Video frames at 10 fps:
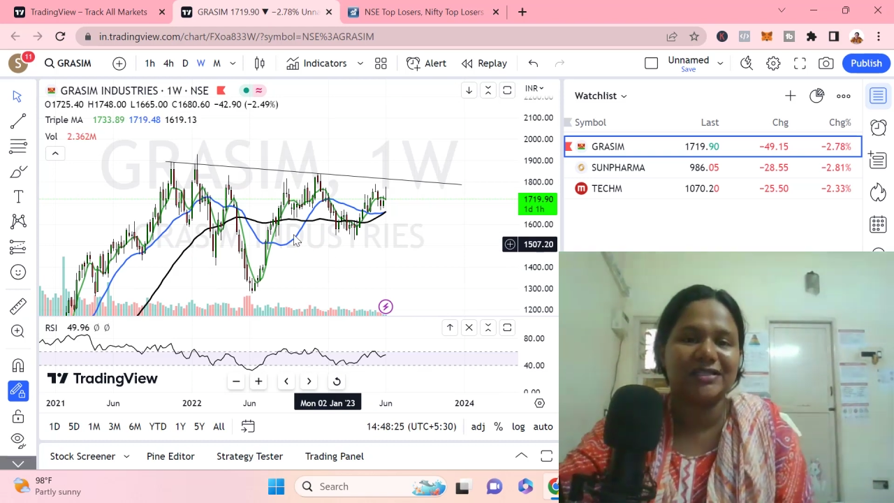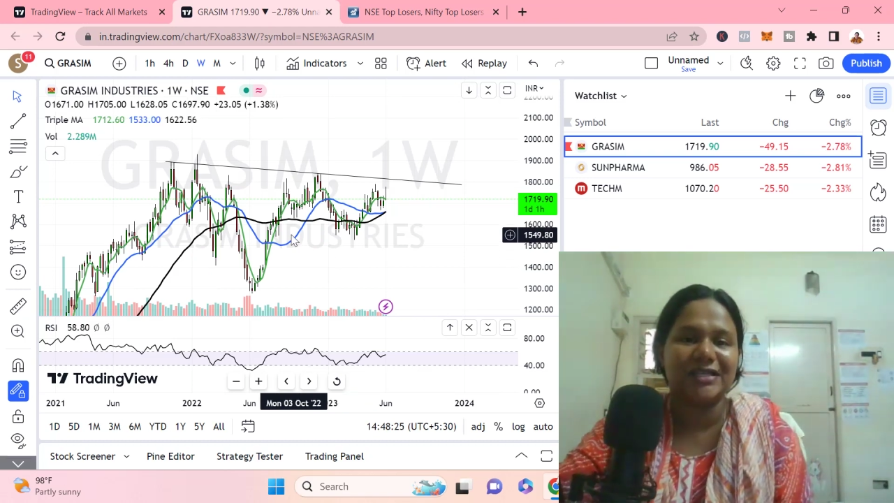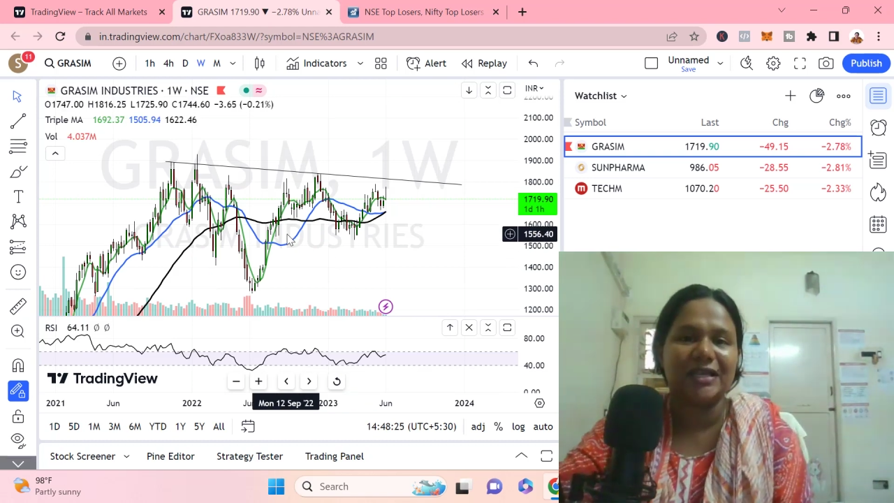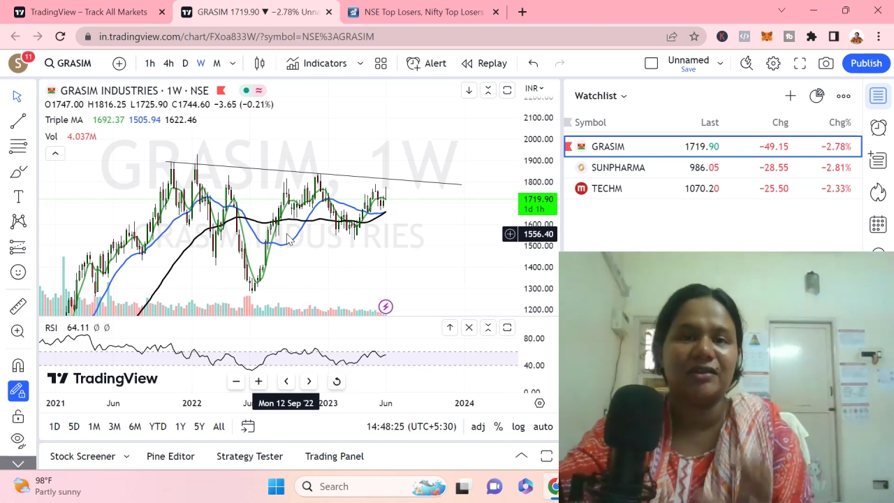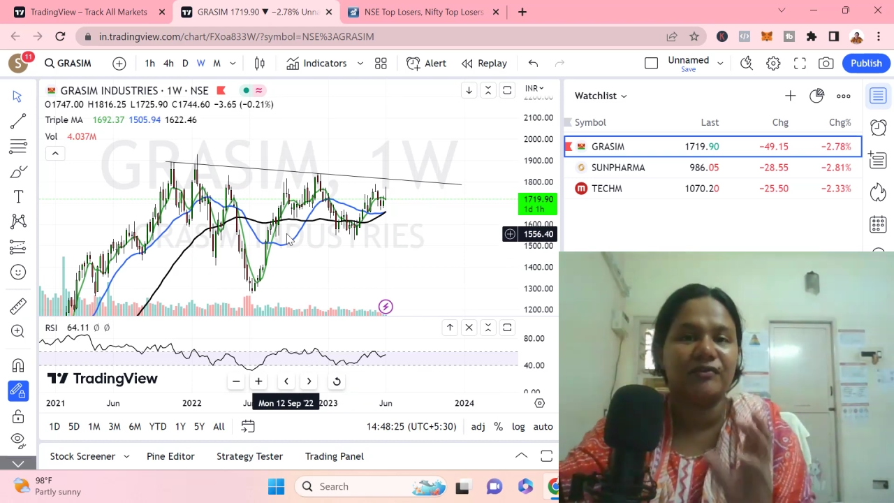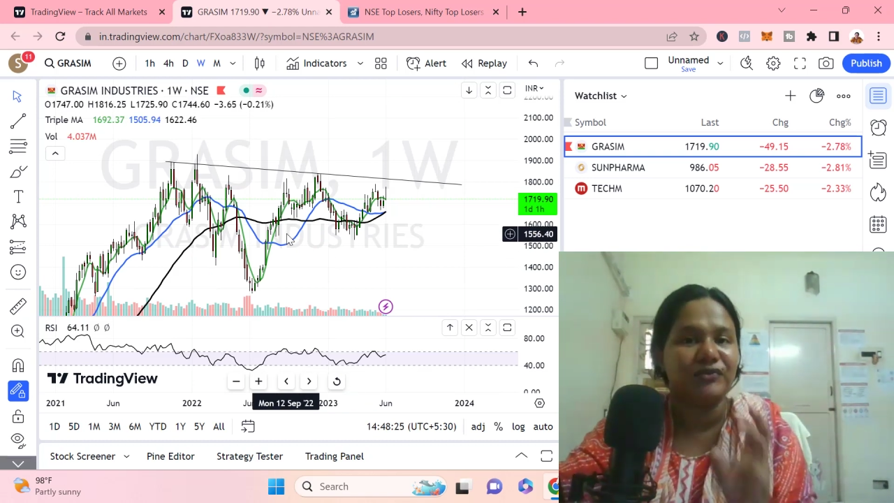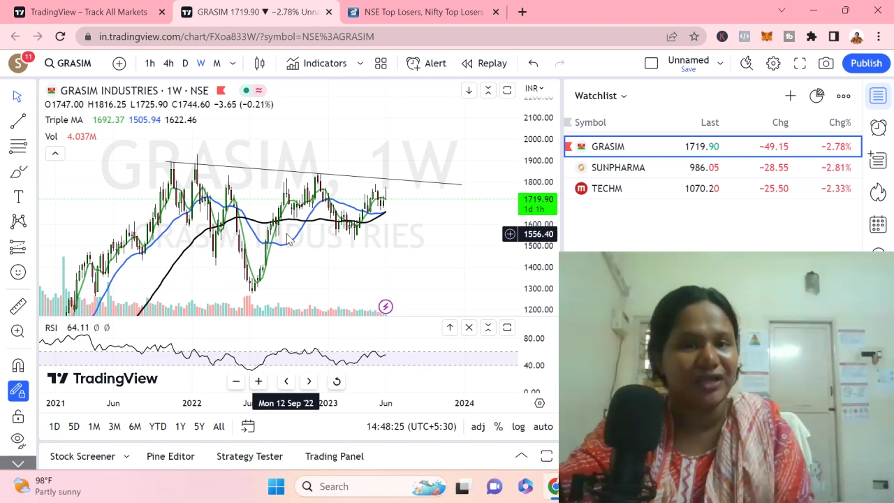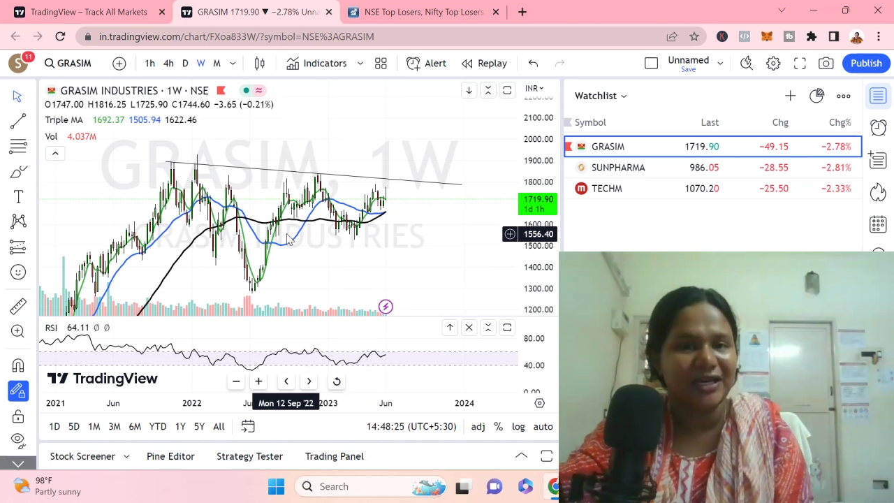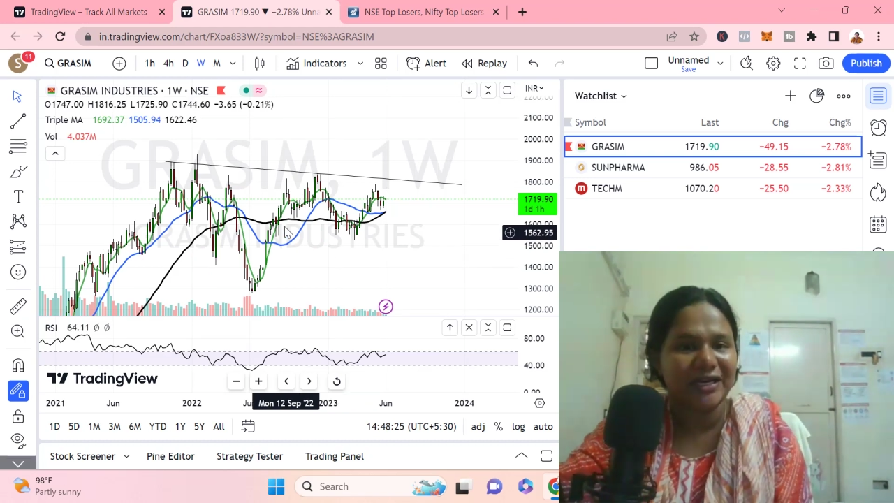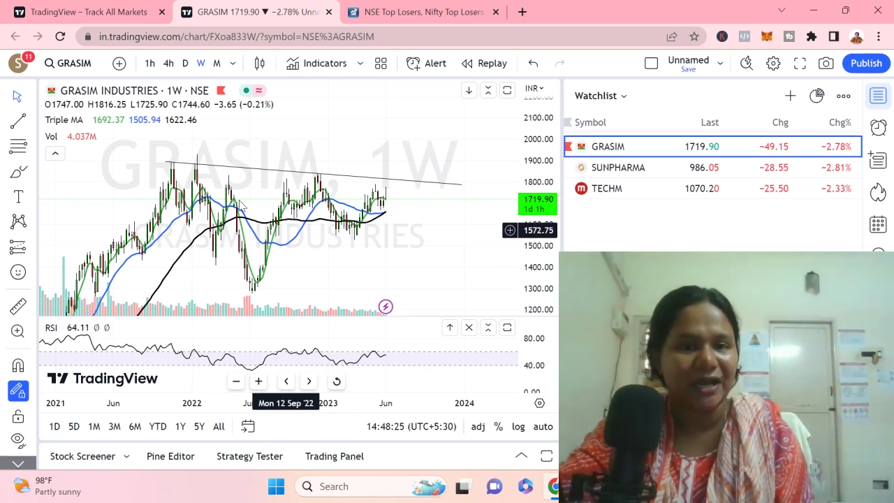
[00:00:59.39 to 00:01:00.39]
in the
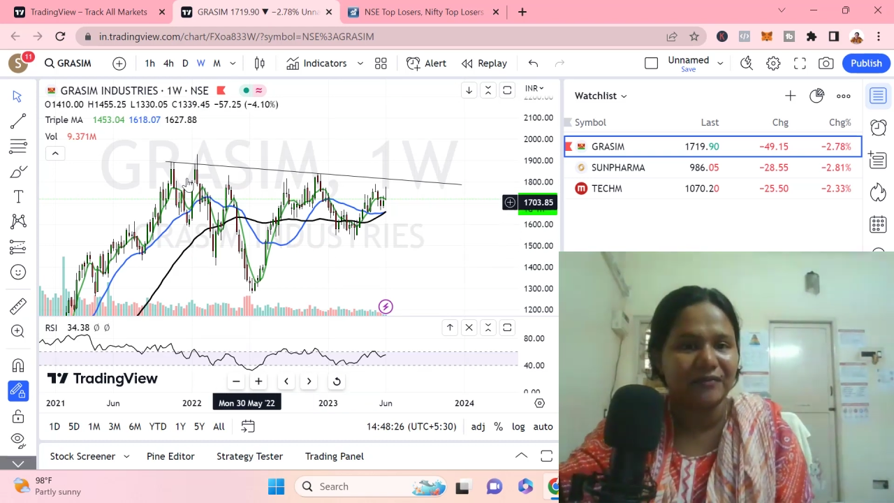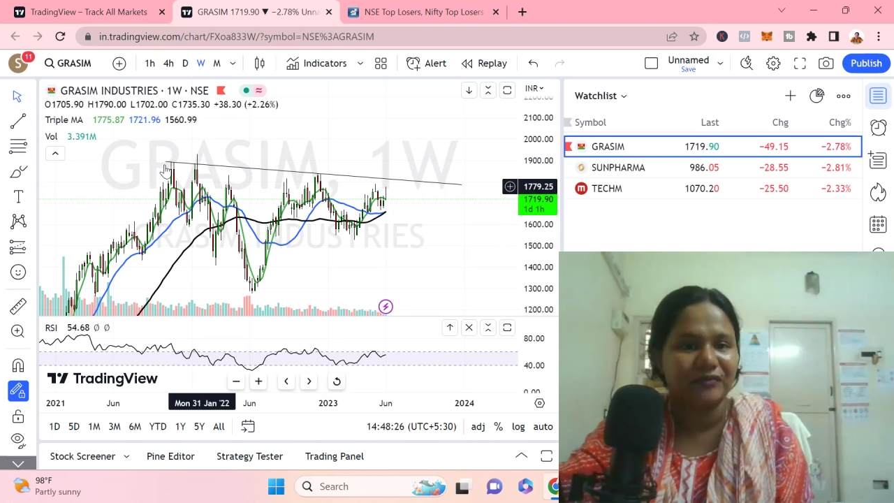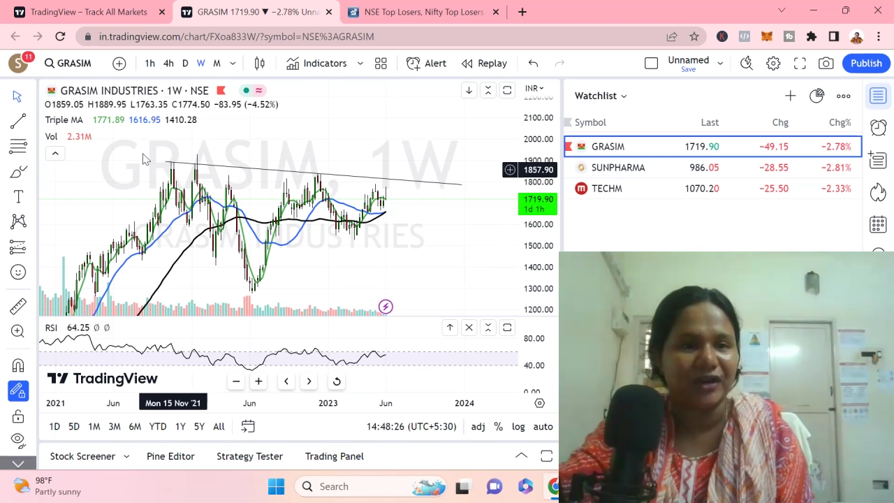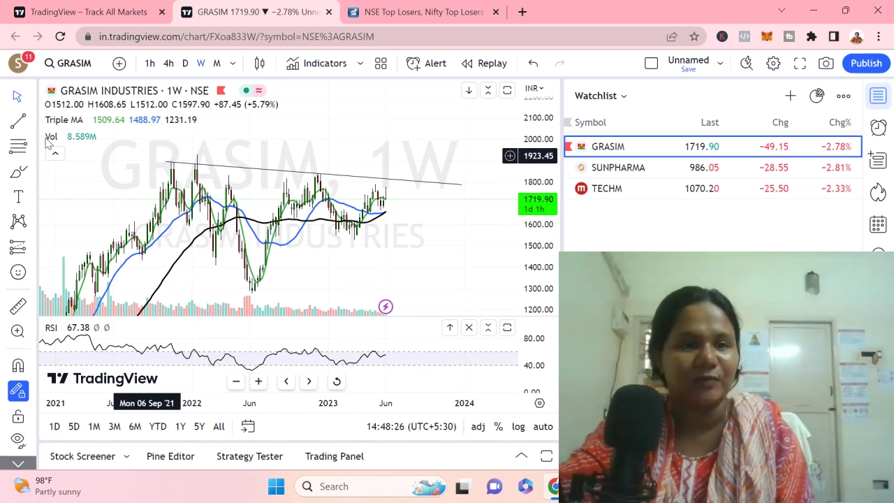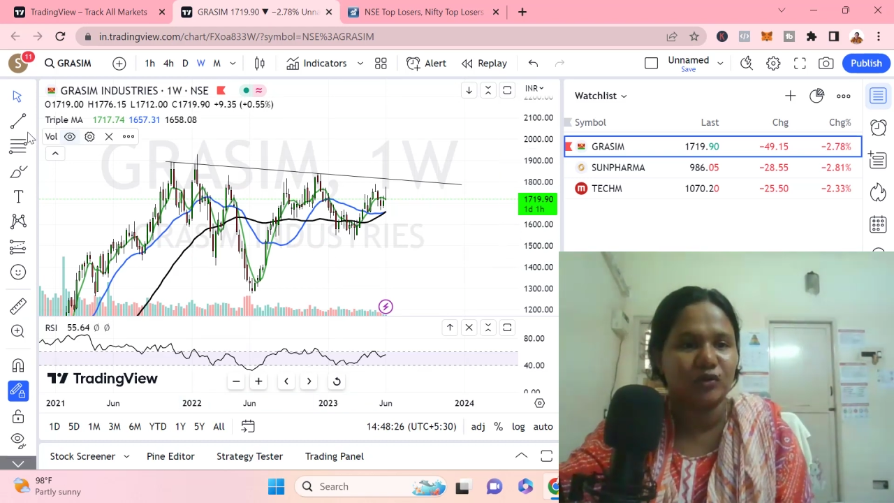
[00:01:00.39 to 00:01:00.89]
weekly time frame,